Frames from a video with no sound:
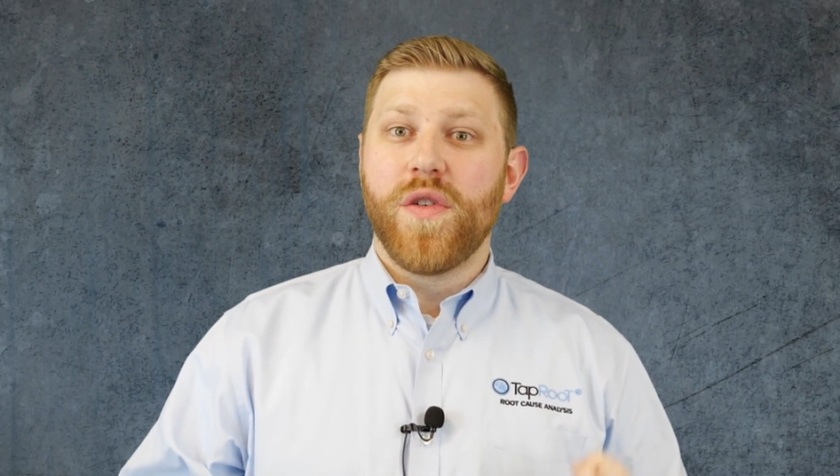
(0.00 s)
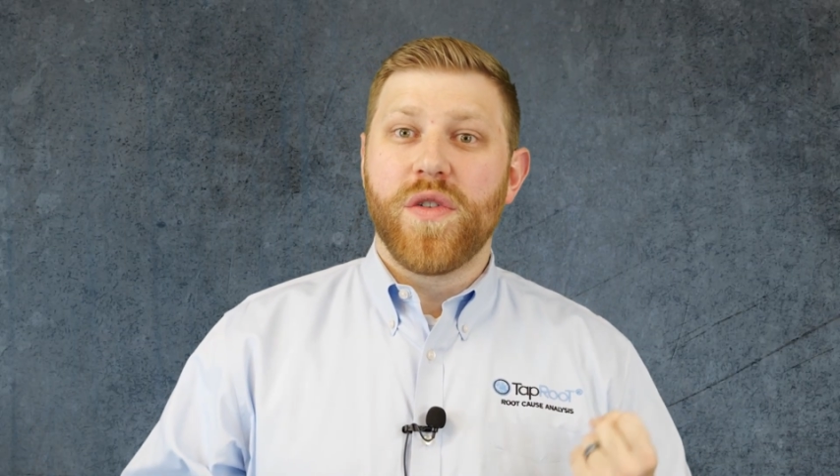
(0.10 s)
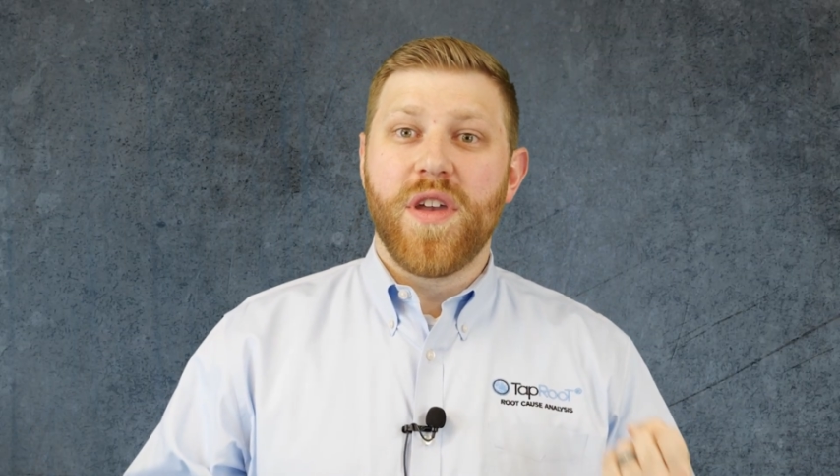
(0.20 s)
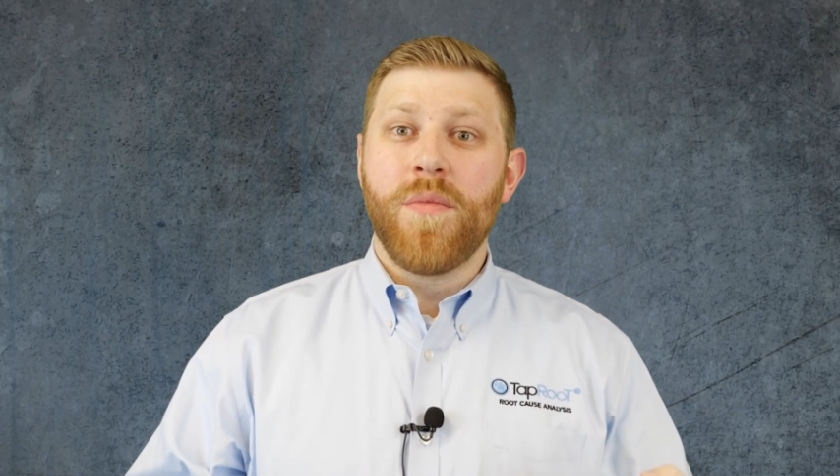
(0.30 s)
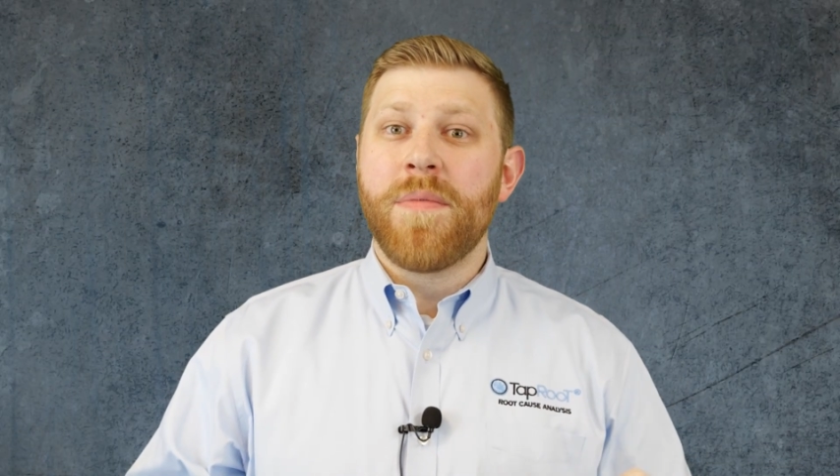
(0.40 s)

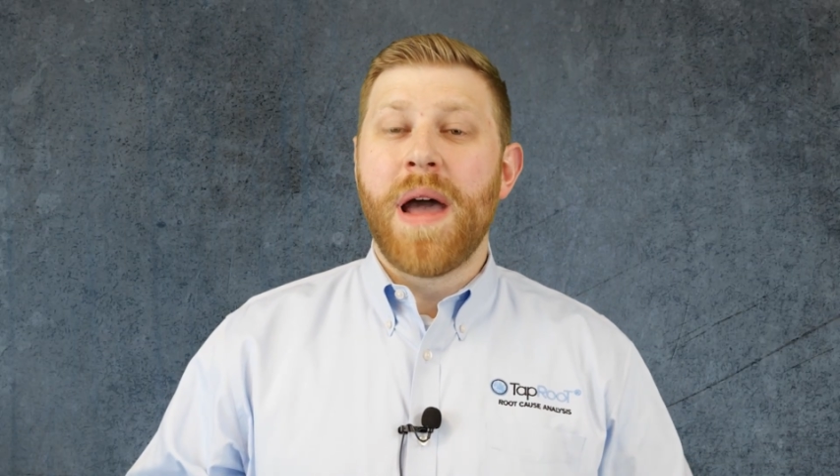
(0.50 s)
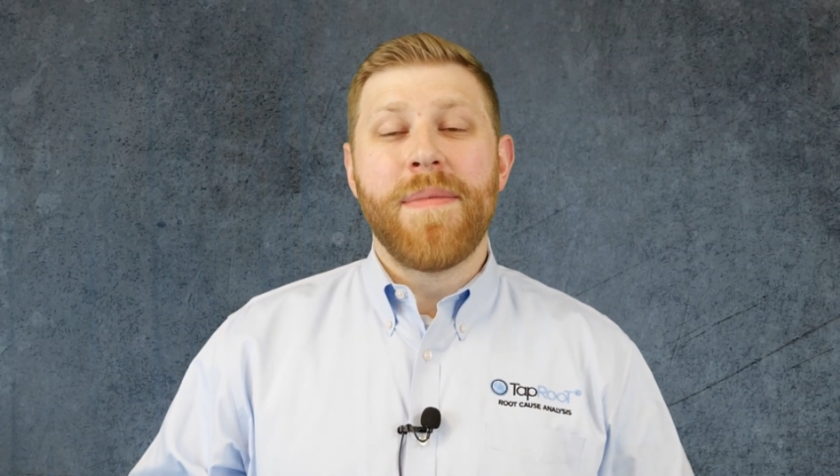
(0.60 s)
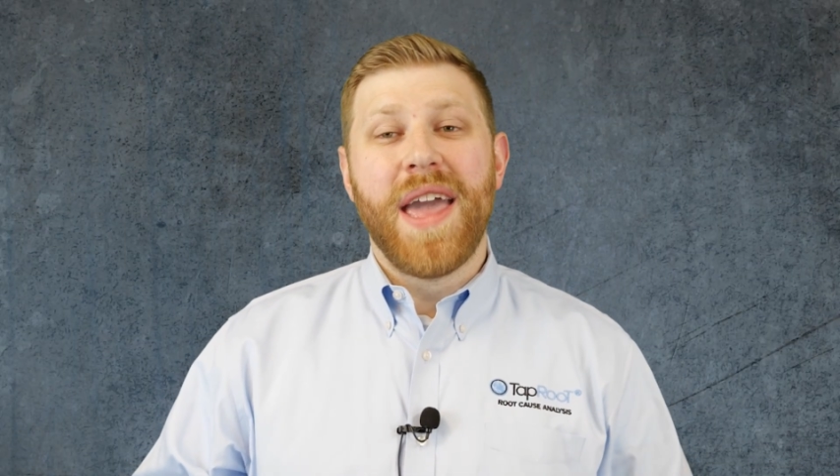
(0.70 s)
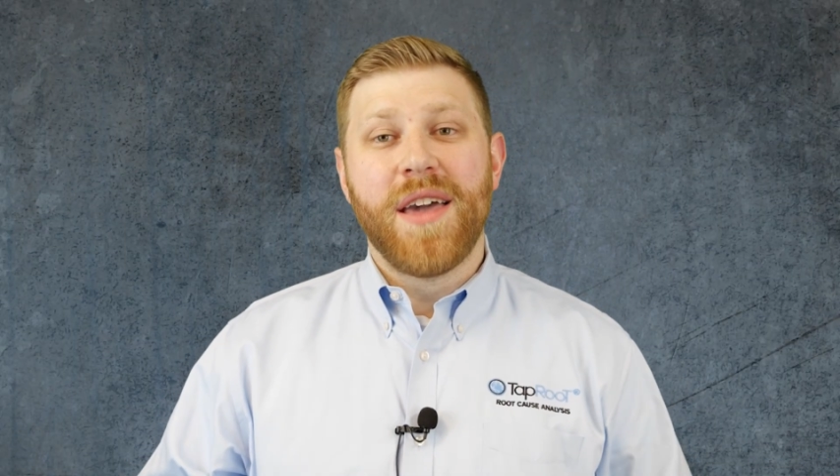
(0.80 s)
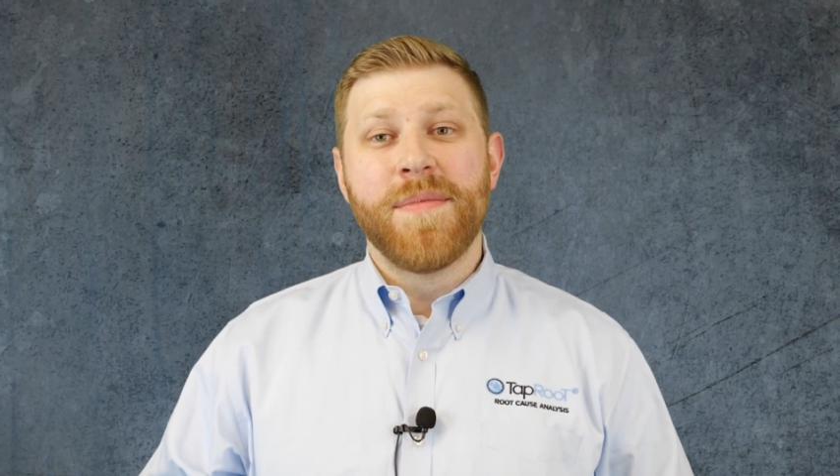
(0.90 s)
someone might
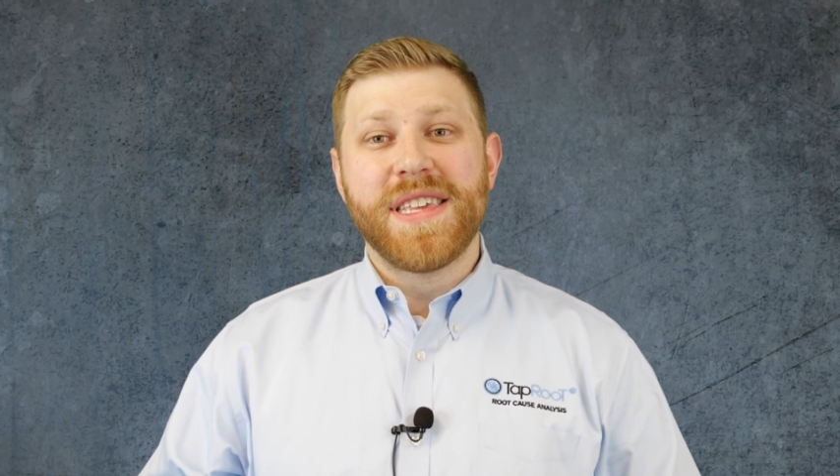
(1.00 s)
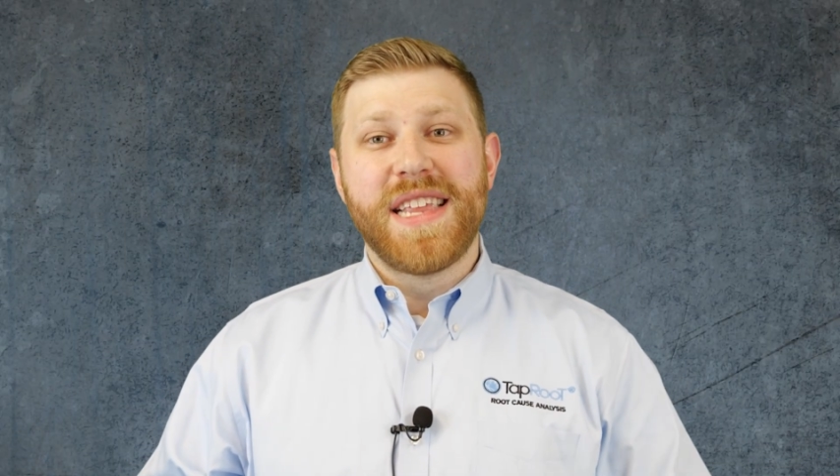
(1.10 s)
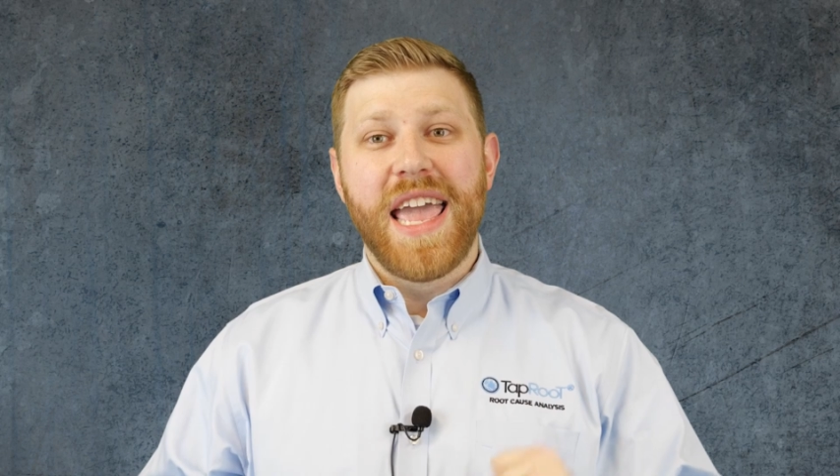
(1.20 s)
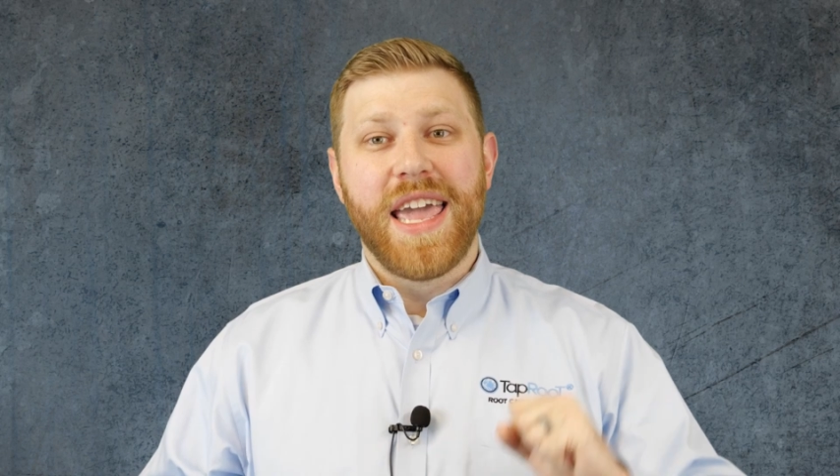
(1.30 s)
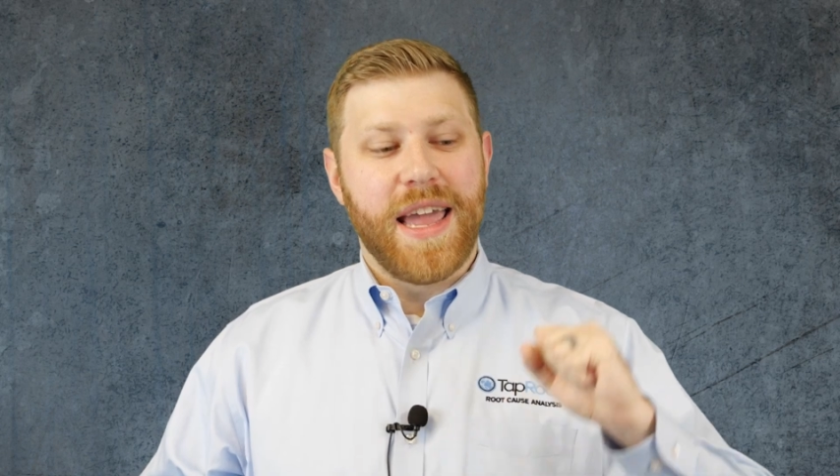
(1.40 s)
make a
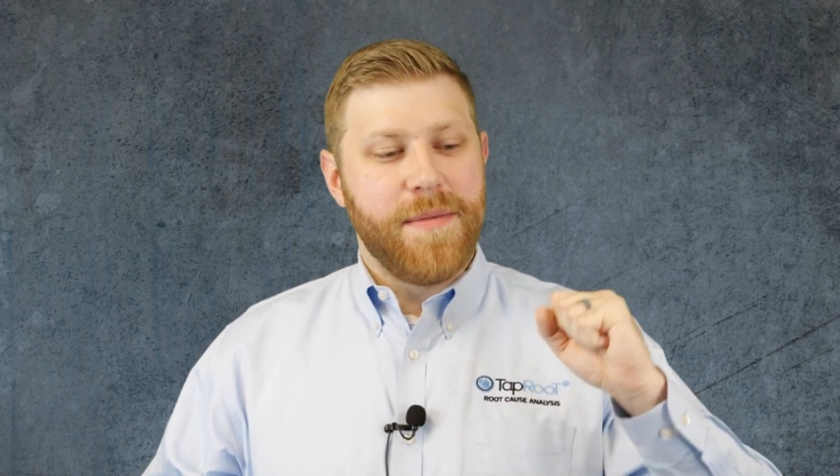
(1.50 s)
mistake,